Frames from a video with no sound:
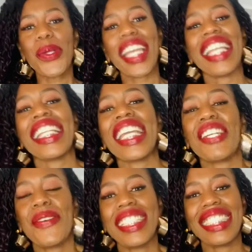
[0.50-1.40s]
Molweni
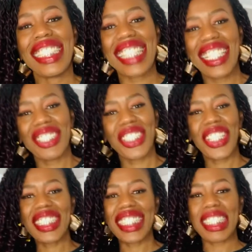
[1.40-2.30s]

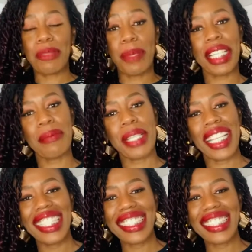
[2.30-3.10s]
Quintessentials. It's been a minute.